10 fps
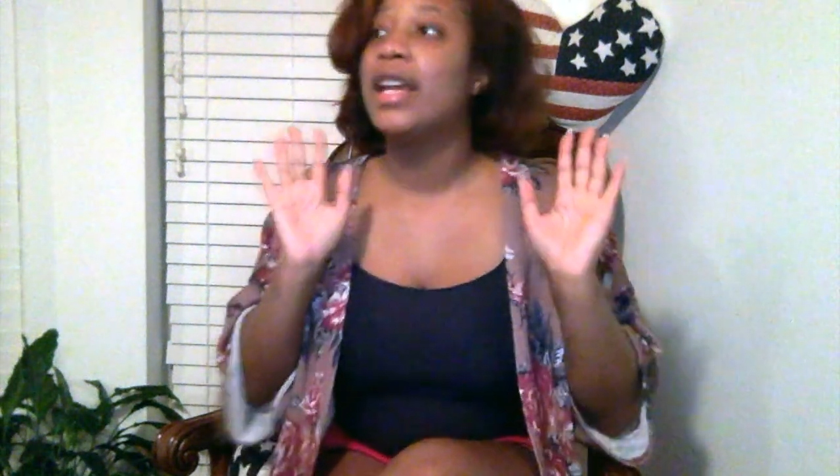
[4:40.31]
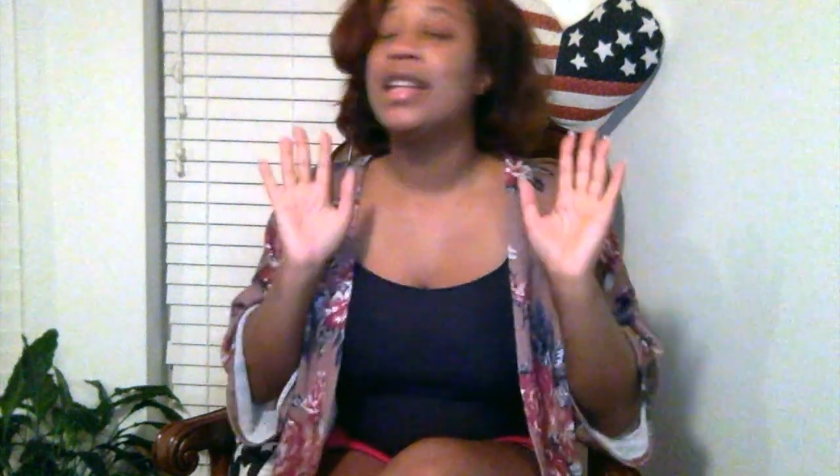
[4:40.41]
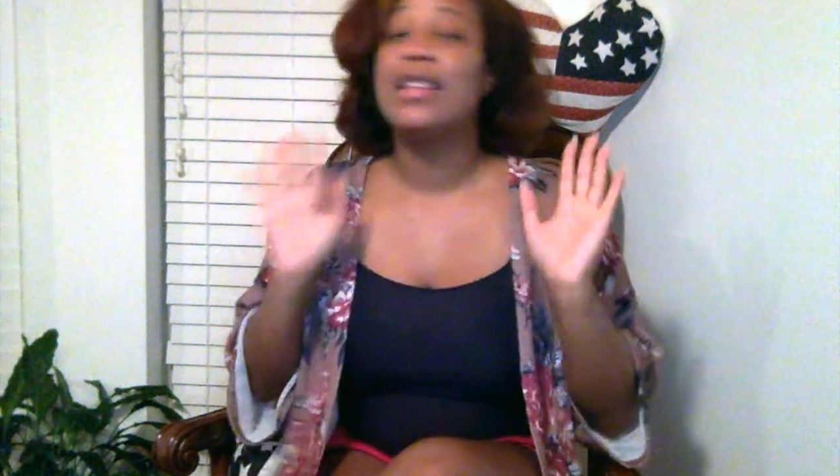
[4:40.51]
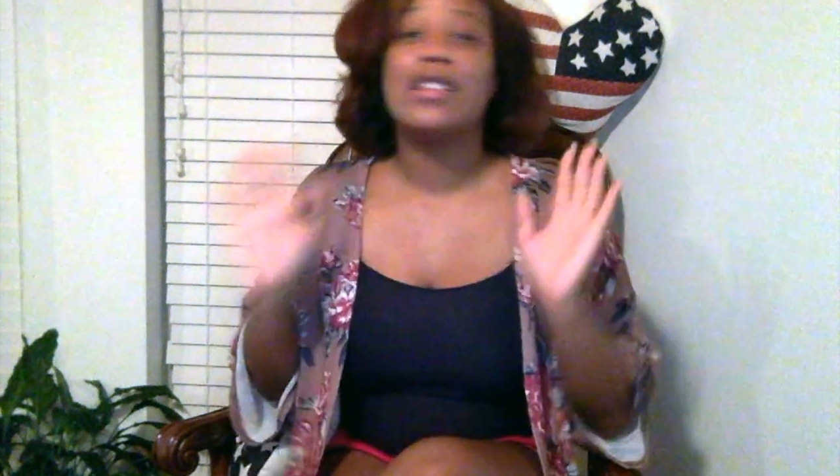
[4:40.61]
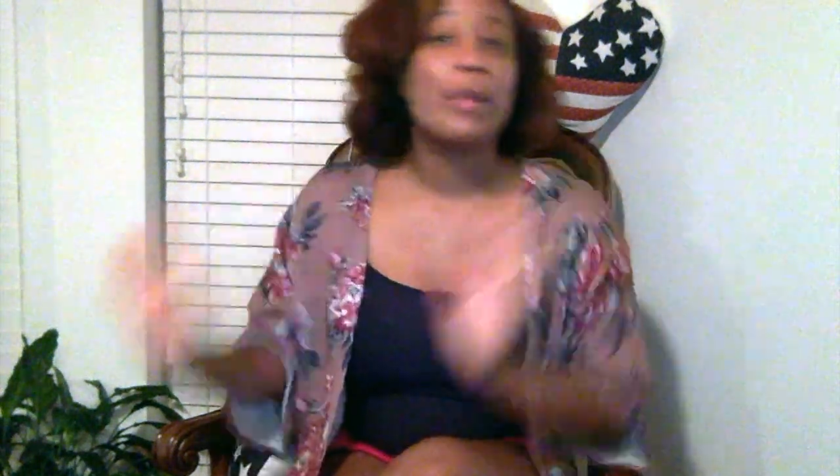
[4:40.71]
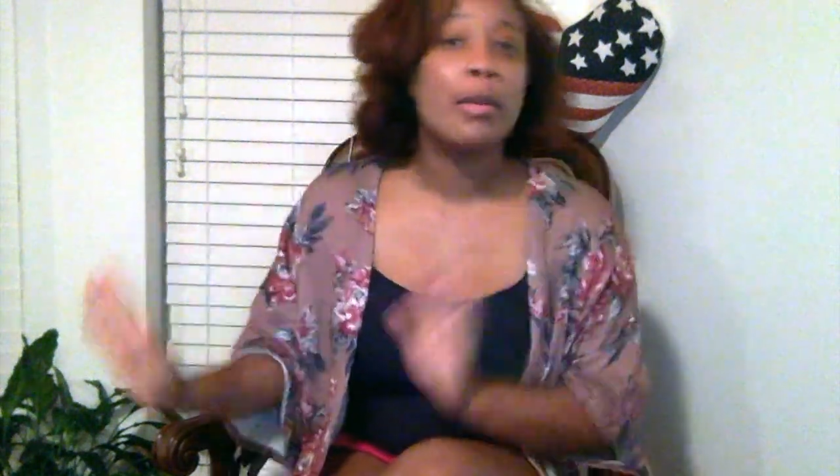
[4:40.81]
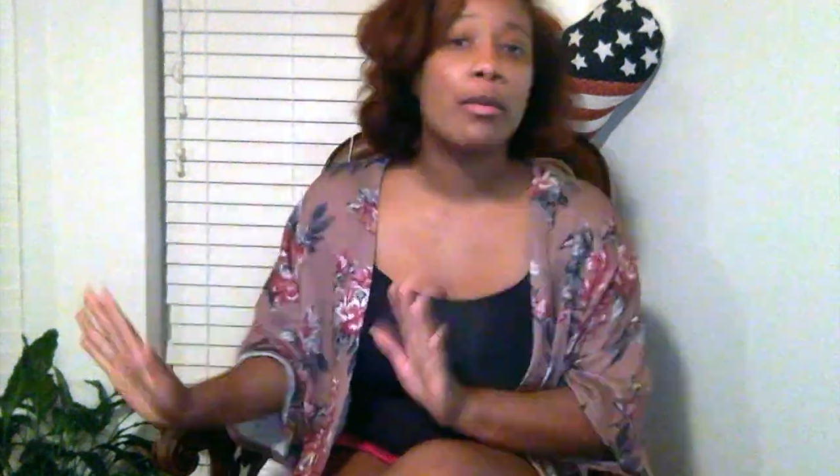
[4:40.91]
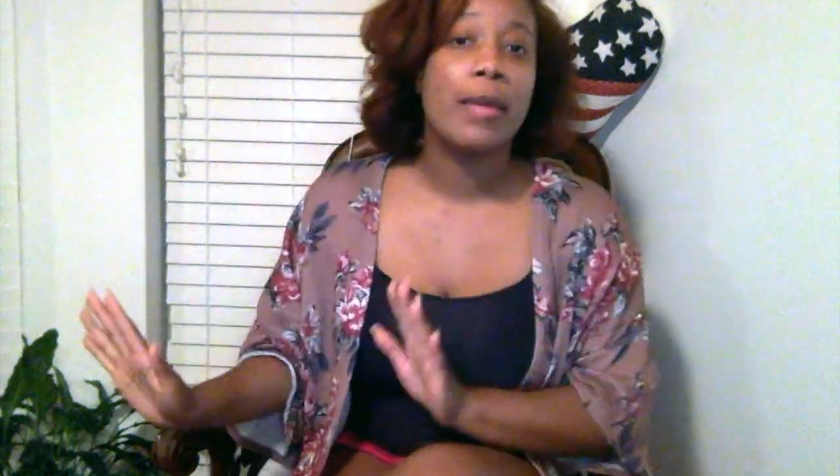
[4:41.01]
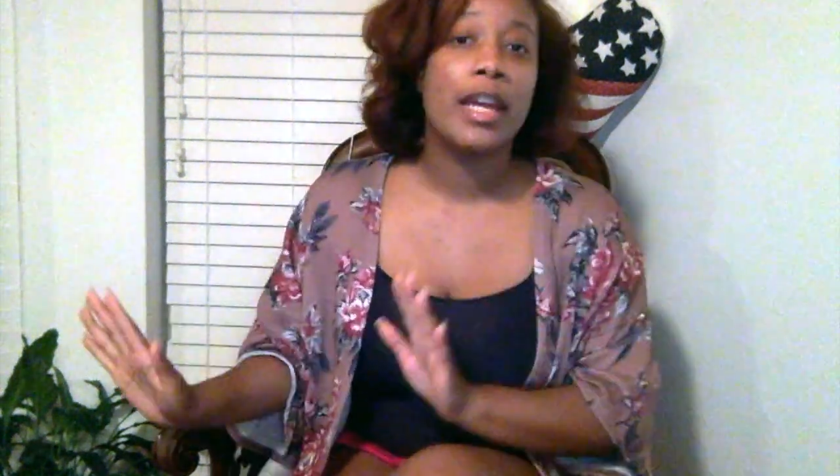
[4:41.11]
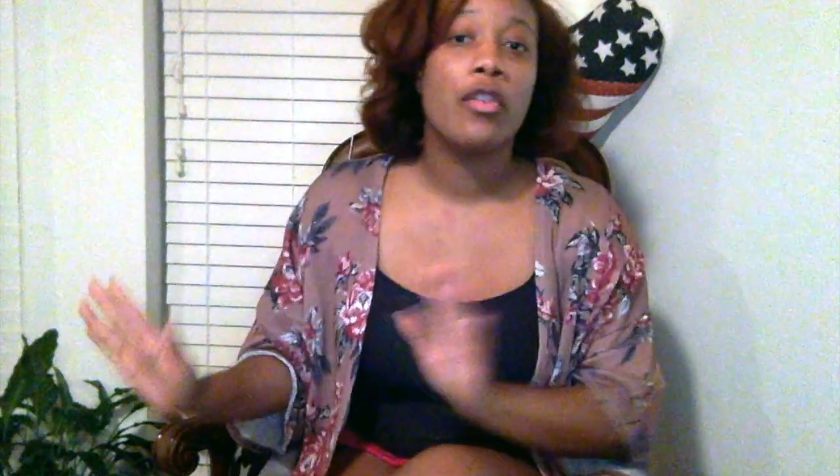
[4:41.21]
And some
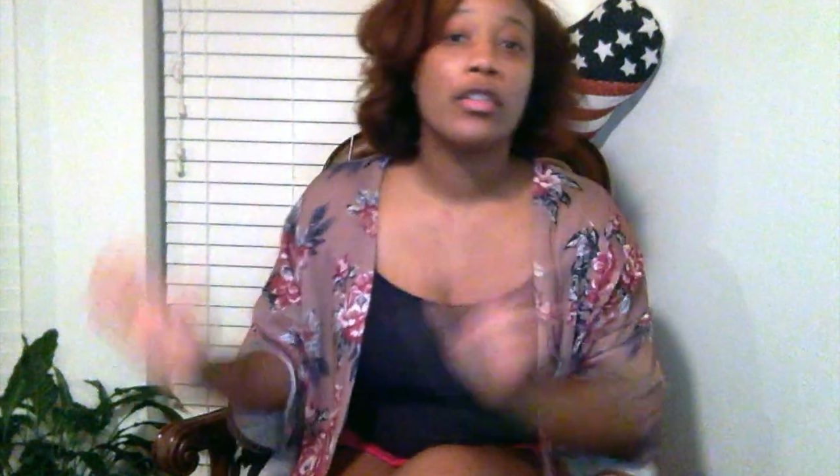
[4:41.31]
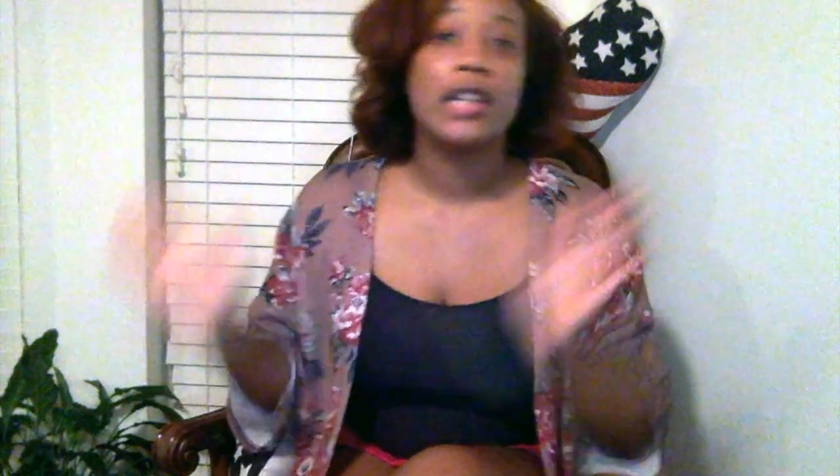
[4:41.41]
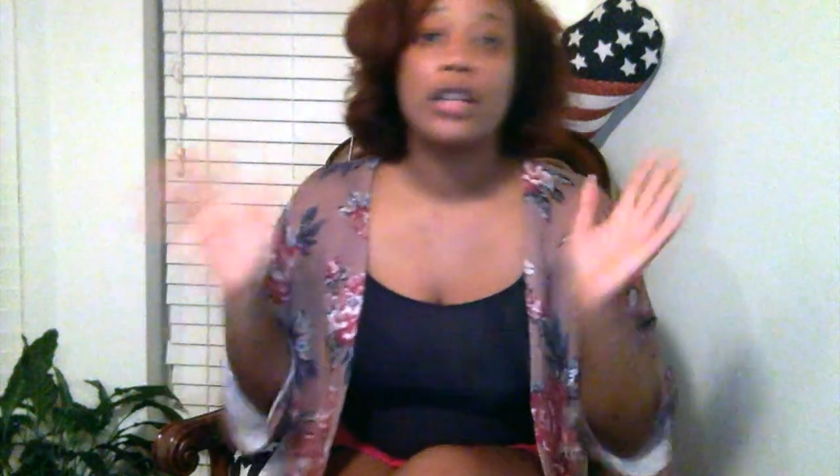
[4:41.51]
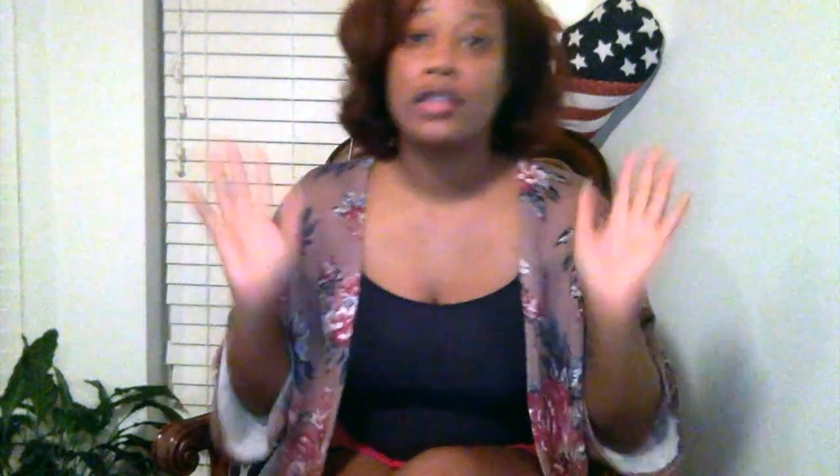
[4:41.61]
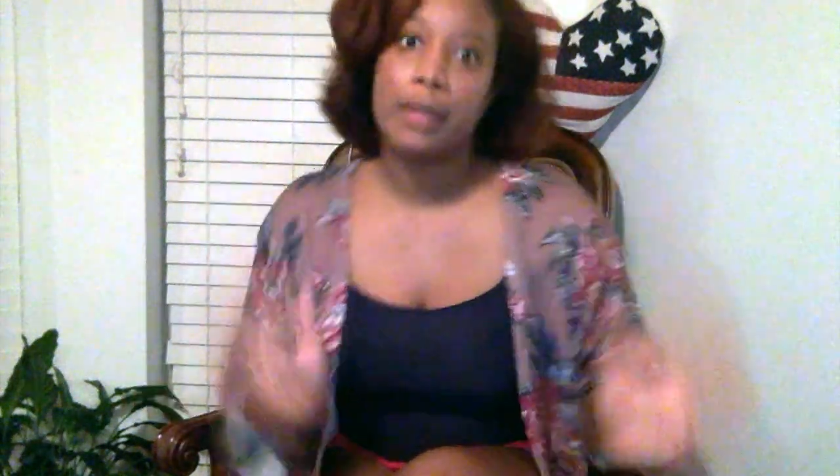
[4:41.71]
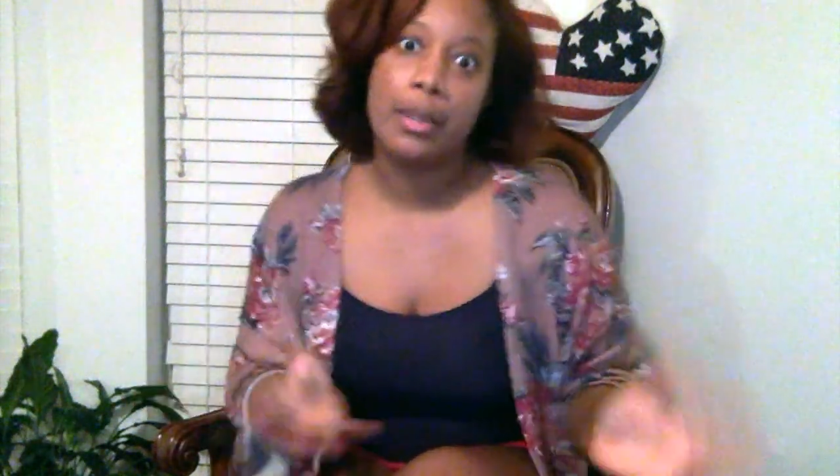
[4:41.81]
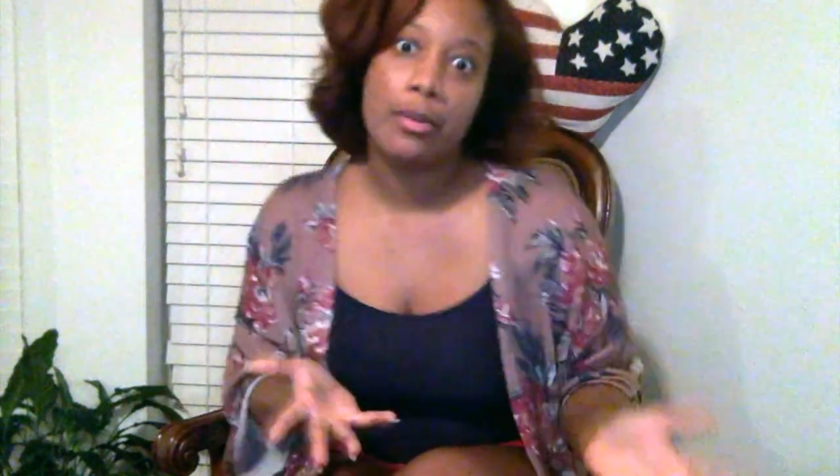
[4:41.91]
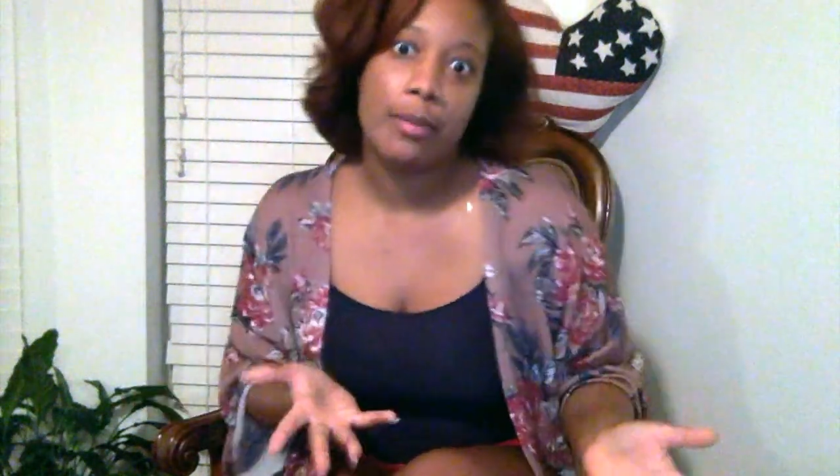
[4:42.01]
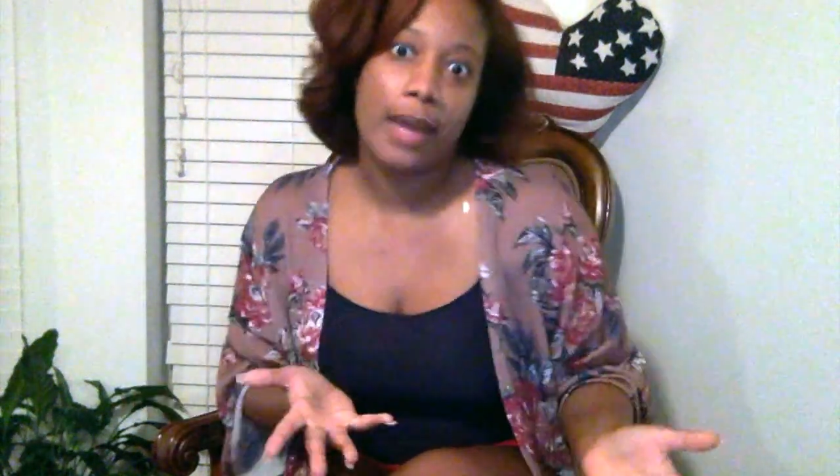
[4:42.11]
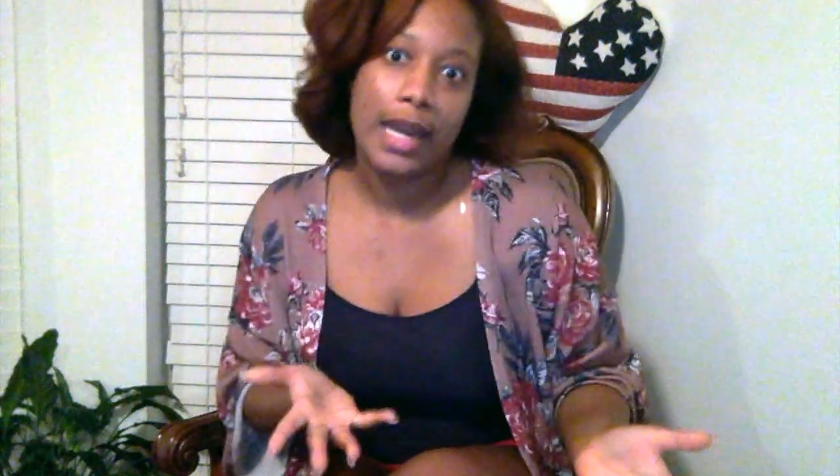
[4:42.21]
people might get grossed out, some
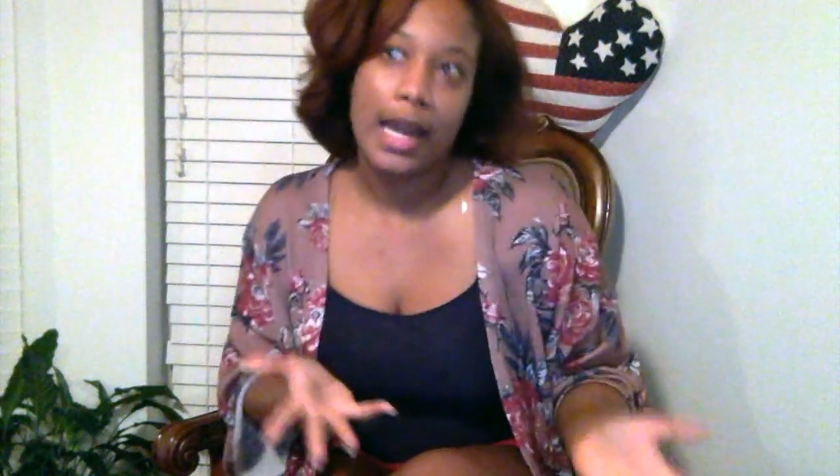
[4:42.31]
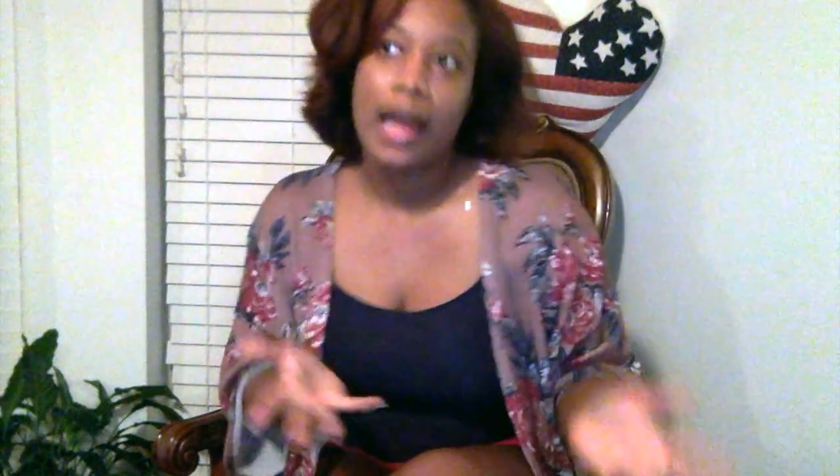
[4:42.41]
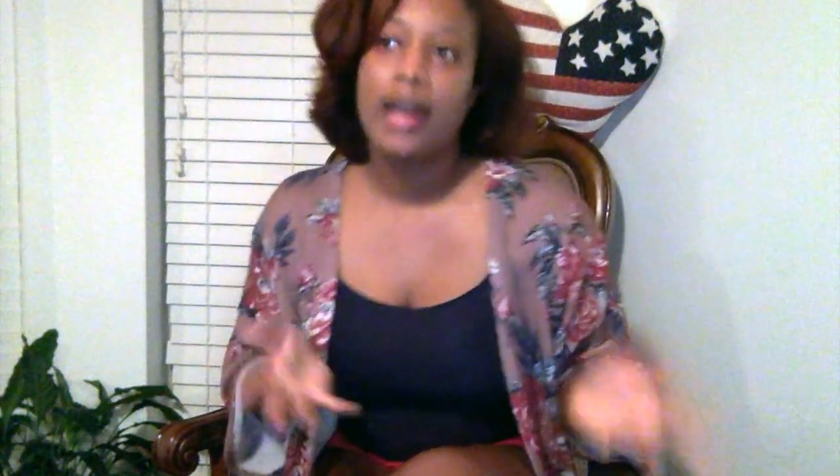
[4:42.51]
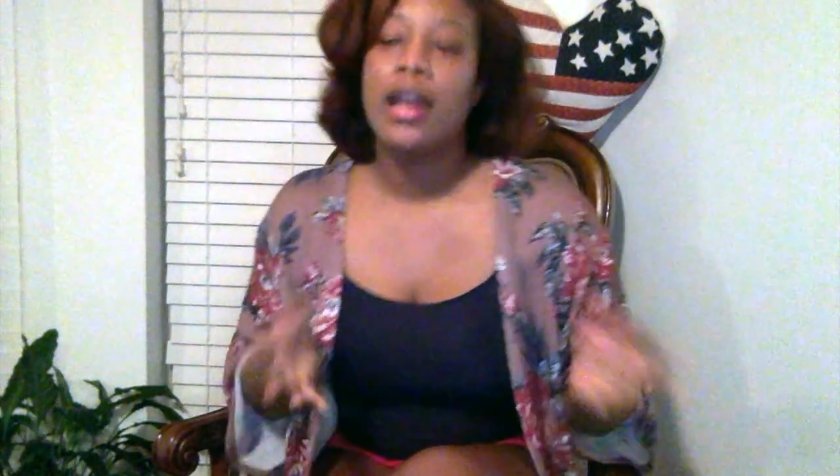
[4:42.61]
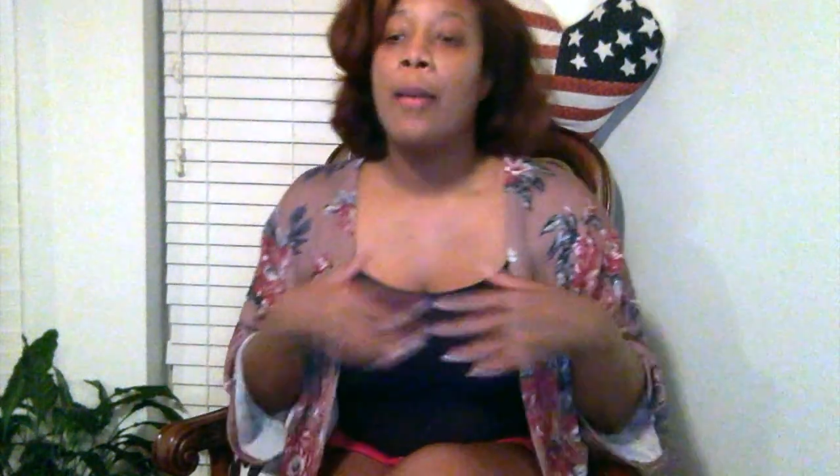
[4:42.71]
people might not.